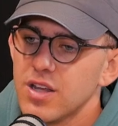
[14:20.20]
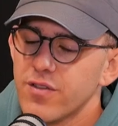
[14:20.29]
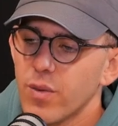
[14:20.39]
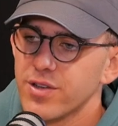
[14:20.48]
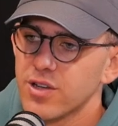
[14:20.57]

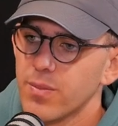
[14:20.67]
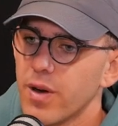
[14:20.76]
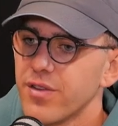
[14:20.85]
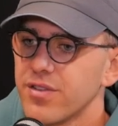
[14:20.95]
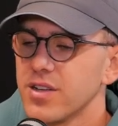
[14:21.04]
you've always got
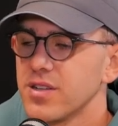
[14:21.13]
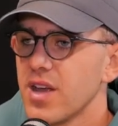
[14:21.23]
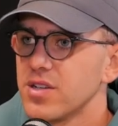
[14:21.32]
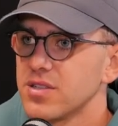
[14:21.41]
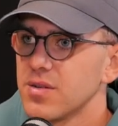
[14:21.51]
both sides of
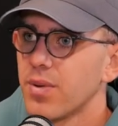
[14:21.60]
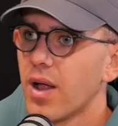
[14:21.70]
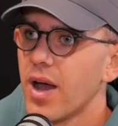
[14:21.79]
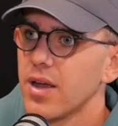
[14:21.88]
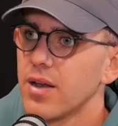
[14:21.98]
the edges in
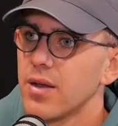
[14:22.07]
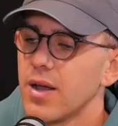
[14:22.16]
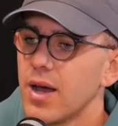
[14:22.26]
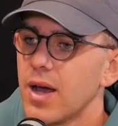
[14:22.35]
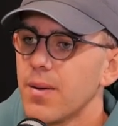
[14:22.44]
play
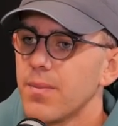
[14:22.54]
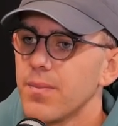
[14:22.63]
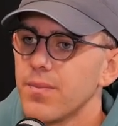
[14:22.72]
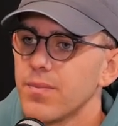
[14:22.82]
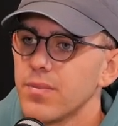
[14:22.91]
and,
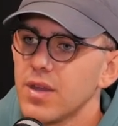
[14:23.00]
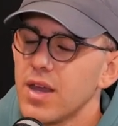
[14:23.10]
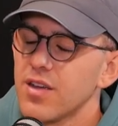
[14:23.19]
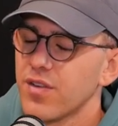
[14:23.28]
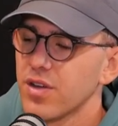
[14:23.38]

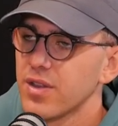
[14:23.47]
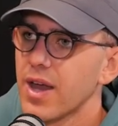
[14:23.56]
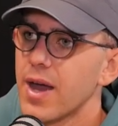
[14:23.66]
you're feeling the